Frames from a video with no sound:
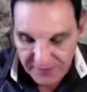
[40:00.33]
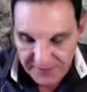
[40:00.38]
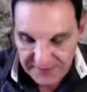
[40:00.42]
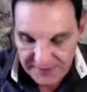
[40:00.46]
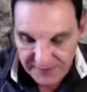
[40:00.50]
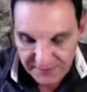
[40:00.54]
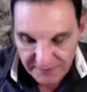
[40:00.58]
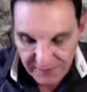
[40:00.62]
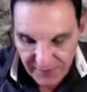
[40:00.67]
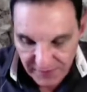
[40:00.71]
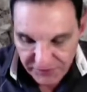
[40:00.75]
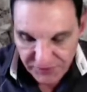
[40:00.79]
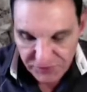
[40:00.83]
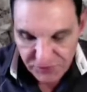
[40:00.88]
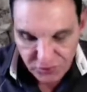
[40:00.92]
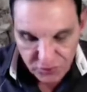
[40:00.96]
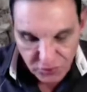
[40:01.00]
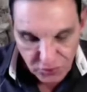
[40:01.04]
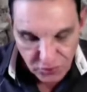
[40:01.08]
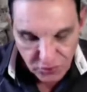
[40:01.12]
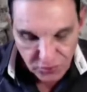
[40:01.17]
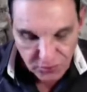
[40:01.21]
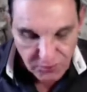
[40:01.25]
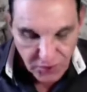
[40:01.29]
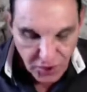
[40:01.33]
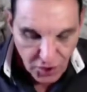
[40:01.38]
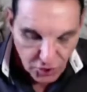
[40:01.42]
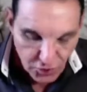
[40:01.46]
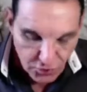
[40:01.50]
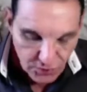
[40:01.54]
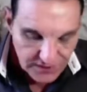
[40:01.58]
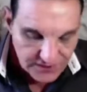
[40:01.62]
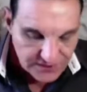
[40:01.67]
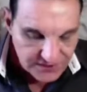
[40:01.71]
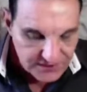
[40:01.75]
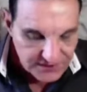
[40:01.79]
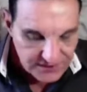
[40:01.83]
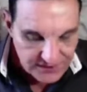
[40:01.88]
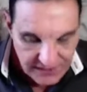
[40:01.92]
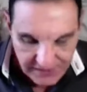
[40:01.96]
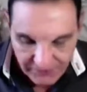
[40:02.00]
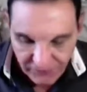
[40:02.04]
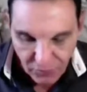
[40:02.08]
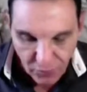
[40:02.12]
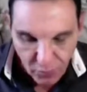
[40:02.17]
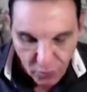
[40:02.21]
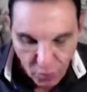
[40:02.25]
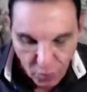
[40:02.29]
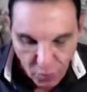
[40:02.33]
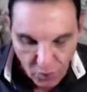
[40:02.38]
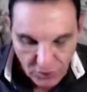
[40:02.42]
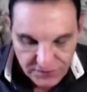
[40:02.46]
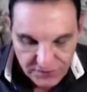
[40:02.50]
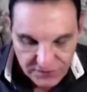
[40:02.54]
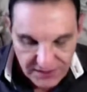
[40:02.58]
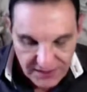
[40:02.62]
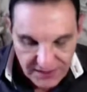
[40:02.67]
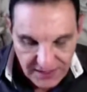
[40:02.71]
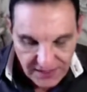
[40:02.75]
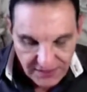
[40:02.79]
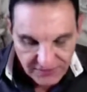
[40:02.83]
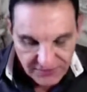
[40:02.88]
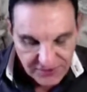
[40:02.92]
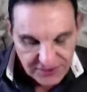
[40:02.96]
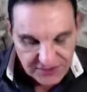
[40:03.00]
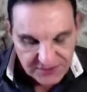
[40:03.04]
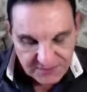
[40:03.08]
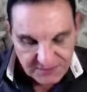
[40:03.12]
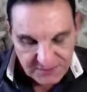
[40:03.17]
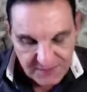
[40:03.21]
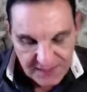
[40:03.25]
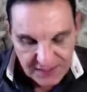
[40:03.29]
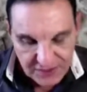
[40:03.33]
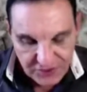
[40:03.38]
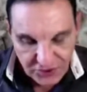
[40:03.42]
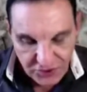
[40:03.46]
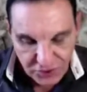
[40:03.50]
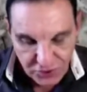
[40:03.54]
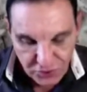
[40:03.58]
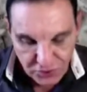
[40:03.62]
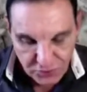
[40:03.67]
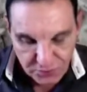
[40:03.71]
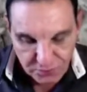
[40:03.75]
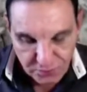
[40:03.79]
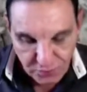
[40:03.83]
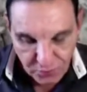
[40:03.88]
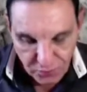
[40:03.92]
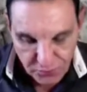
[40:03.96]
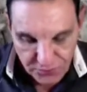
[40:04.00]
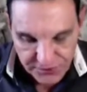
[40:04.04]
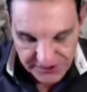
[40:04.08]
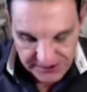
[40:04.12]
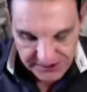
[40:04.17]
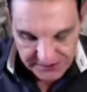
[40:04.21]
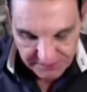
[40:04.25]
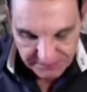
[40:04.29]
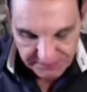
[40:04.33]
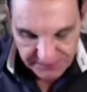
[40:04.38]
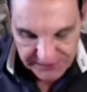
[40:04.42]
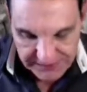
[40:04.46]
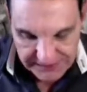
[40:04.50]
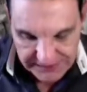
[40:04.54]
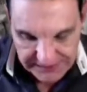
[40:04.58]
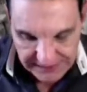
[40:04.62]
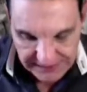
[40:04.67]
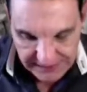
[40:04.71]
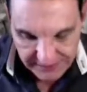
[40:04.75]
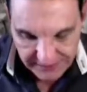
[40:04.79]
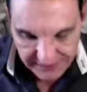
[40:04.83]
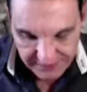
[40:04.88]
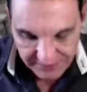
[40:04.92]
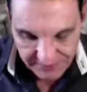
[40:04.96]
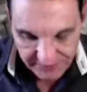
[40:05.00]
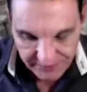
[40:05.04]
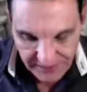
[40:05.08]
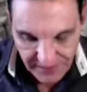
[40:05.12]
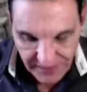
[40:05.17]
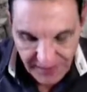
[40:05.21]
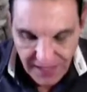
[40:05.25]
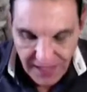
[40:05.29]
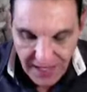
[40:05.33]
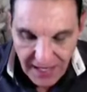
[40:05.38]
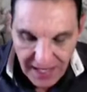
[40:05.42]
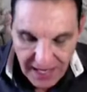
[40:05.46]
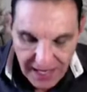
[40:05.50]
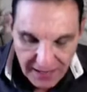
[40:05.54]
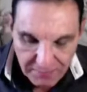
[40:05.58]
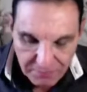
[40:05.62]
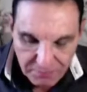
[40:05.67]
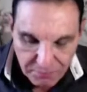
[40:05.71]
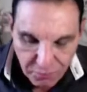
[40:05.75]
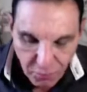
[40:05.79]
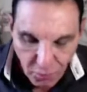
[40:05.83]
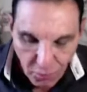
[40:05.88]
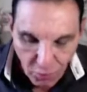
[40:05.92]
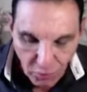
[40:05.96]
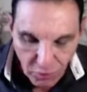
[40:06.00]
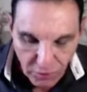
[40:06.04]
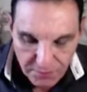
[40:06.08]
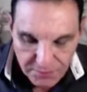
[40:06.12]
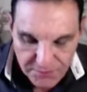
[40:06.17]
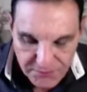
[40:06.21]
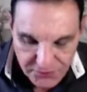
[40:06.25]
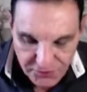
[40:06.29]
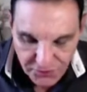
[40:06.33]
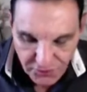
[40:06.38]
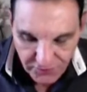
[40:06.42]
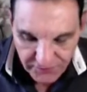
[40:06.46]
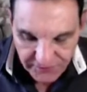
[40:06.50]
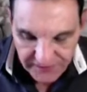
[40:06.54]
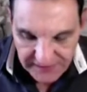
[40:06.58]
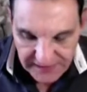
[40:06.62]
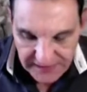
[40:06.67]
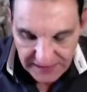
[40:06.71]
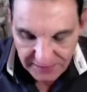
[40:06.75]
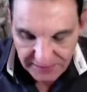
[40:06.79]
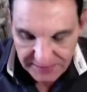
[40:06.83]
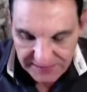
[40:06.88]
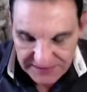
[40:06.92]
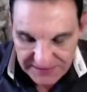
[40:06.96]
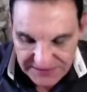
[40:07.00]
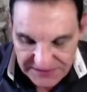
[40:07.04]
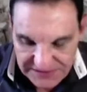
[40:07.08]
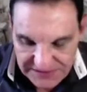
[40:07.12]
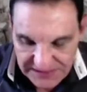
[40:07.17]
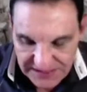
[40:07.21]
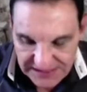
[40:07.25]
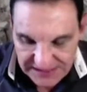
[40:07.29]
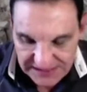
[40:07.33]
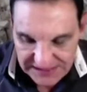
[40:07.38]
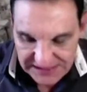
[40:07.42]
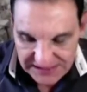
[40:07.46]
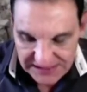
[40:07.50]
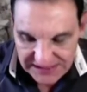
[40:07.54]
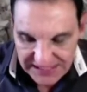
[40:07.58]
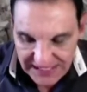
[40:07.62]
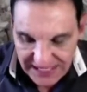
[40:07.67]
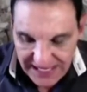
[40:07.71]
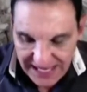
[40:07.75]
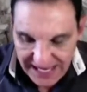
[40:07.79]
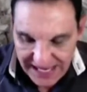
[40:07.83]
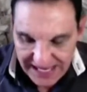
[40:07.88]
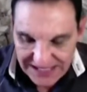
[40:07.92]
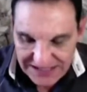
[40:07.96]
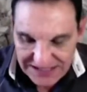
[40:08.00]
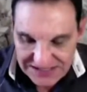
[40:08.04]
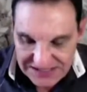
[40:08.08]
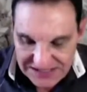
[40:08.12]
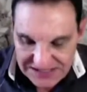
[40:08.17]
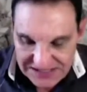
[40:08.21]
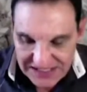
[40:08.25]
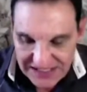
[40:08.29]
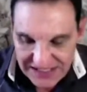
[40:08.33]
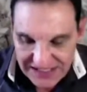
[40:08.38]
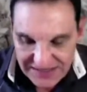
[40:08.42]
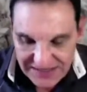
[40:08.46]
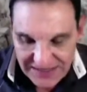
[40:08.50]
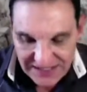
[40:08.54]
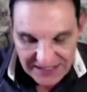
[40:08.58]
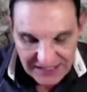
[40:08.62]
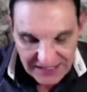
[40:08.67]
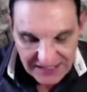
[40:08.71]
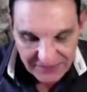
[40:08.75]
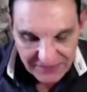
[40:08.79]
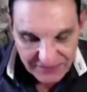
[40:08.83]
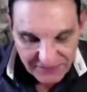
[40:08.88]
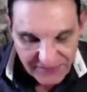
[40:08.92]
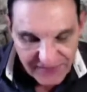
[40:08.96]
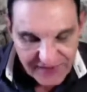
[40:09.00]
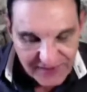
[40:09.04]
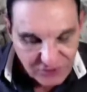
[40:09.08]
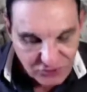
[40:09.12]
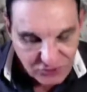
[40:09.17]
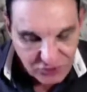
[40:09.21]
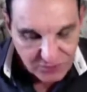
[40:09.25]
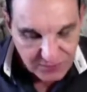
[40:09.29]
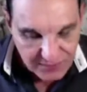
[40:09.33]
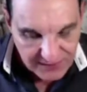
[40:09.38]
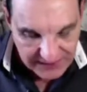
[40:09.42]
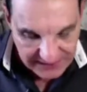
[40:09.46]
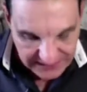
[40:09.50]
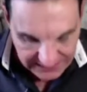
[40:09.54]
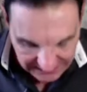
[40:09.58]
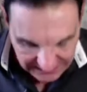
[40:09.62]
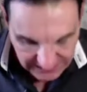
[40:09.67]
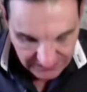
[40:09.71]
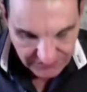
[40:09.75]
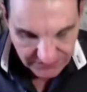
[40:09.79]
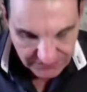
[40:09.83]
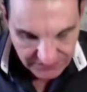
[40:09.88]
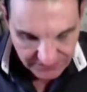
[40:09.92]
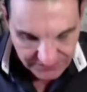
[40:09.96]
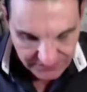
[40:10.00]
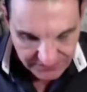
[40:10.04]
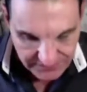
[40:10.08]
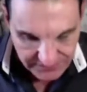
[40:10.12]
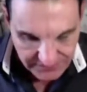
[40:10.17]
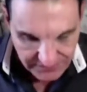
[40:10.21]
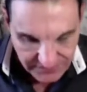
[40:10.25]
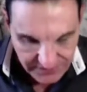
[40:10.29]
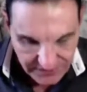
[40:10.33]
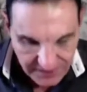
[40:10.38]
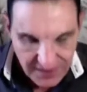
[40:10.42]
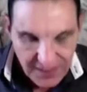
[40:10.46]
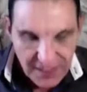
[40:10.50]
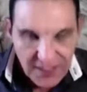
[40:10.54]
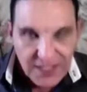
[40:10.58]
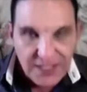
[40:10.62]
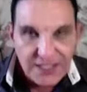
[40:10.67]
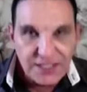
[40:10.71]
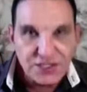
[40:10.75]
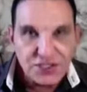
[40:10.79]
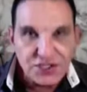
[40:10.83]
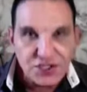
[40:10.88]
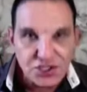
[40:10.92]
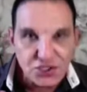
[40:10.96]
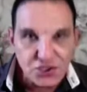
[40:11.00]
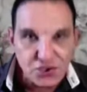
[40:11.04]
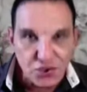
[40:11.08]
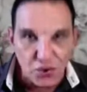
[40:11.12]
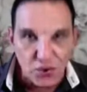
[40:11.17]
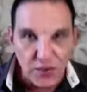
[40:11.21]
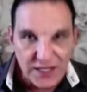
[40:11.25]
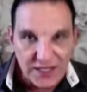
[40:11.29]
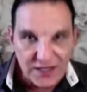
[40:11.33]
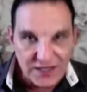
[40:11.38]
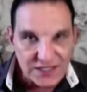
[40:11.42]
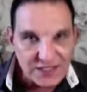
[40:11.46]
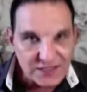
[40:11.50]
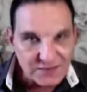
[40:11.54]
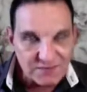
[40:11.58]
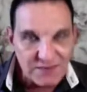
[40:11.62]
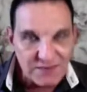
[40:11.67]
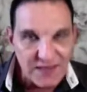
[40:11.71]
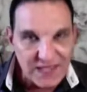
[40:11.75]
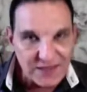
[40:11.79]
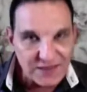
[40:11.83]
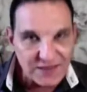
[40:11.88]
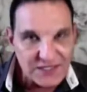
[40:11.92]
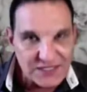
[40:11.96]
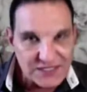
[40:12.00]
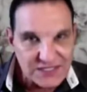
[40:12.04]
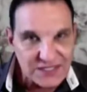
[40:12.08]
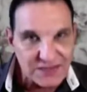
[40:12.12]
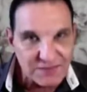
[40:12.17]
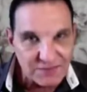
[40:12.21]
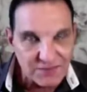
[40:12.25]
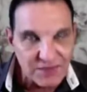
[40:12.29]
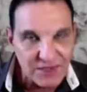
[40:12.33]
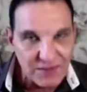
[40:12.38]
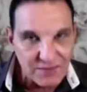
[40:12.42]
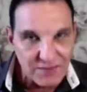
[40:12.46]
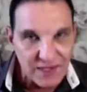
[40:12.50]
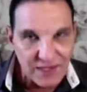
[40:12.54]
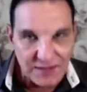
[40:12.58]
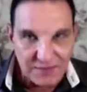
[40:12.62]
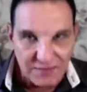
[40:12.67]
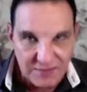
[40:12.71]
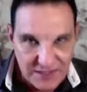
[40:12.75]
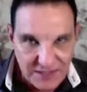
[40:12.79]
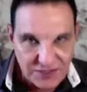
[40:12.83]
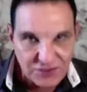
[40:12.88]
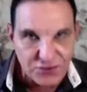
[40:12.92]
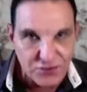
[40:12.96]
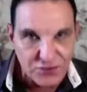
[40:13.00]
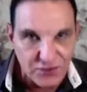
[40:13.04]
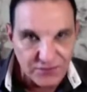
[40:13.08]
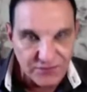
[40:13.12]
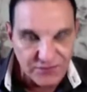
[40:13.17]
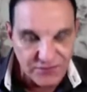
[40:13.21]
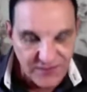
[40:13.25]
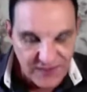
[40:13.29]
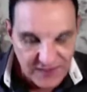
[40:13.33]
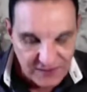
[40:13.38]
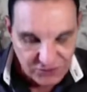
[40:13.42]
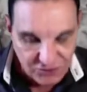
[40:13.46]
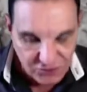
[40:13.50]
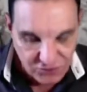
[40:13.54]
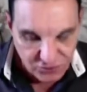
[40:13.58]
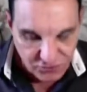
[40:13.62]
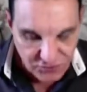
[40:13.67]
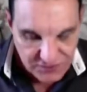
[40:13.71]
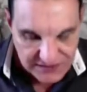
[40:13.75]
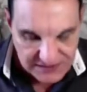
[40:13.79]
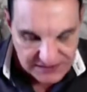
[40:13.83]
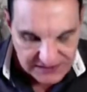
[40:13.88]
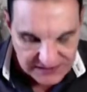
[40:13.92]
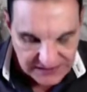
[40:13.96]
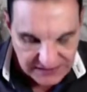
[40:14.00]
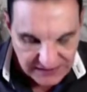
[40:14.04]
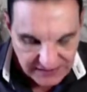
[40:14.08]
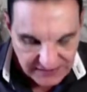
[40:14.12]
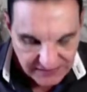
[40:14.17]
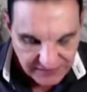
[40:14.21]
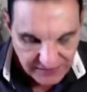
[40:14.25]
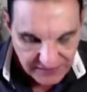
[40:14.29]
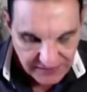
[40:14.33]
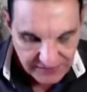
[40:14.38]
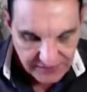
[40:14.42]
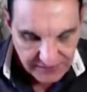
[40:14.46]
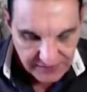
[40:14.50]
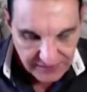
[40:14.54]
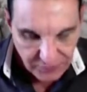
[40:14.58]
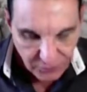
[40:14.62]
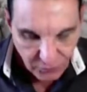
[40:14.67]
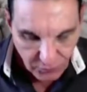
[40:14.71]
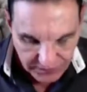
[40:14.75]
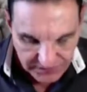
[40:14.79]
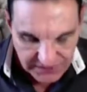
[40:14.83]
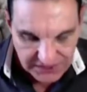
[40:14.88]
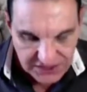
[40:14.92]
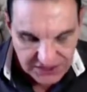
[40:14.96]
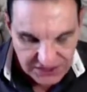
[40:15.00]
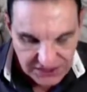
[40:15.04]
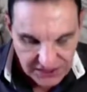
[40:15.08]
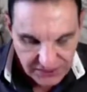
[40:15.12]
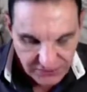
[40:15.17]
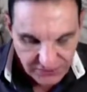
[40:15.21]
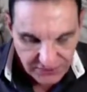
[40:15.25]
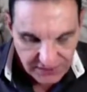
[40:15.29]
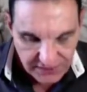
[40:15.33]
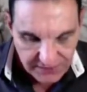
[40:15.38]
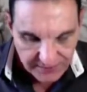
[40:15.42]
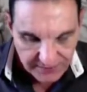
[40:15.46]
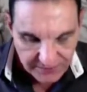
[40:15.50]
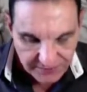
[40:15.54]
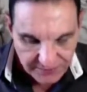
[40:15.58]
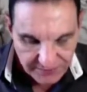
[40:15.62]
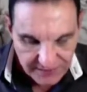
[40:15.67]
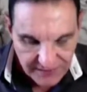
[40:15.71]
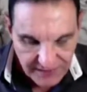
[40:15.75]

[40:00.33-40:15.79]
from his mother's womb who had never walked. This man heard Paul speaking. And Paul, observing him intently and seeing that he had faith to be healed, he saw in this man there's something about him. He's got faith to receive what he's hearing.